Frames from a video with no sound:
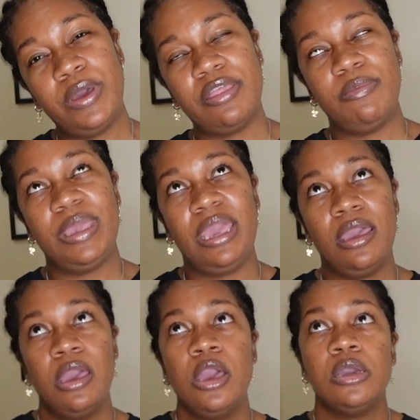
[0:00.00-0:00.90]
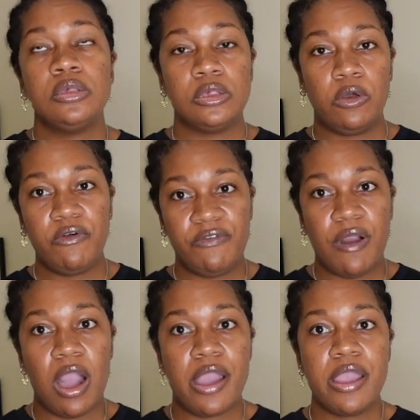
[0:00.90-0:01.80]
with me so
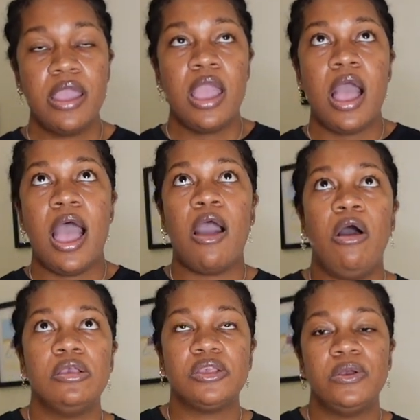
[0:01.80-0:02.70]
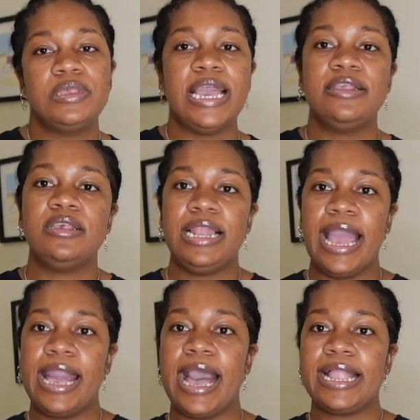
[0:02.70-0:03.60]
far. I also tend to
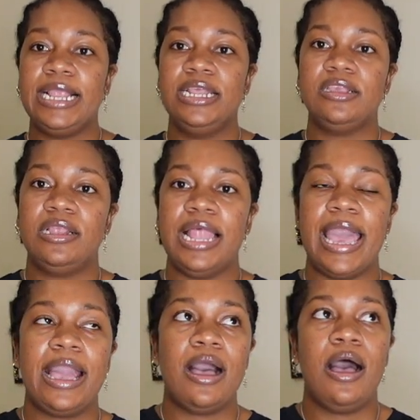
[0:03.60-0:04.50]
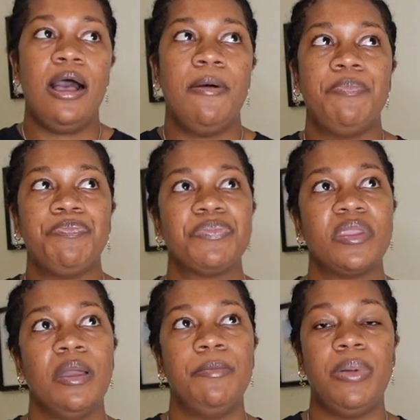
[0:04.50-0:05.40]
like add a little like
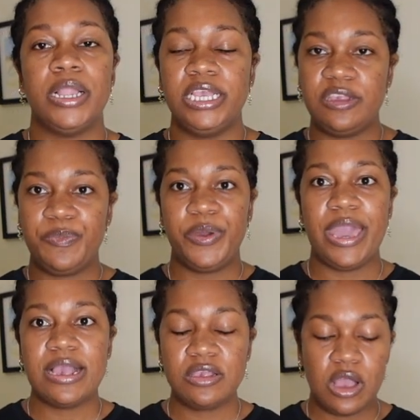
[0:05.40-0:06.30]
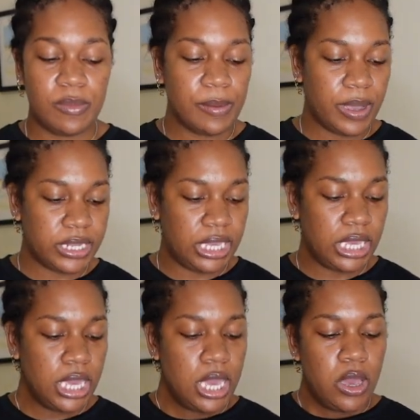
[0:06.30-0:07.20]
body spray and so on my
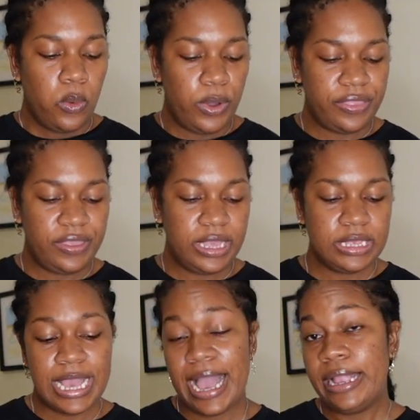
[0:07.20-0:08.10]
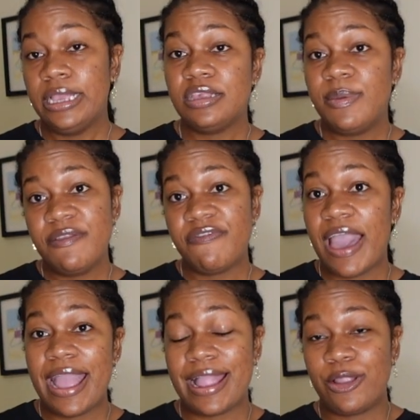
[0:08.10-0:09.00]
body with it, and it's been
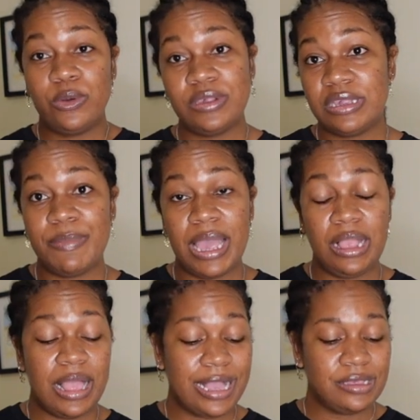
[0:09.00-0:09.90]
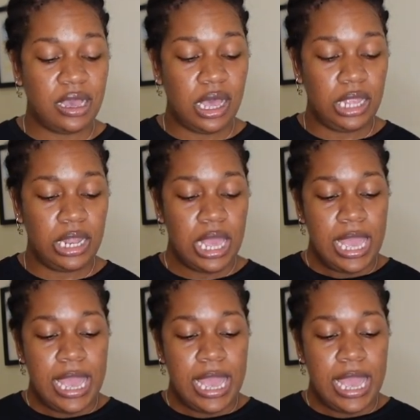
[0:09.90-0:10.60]
fine. I don't smell at all,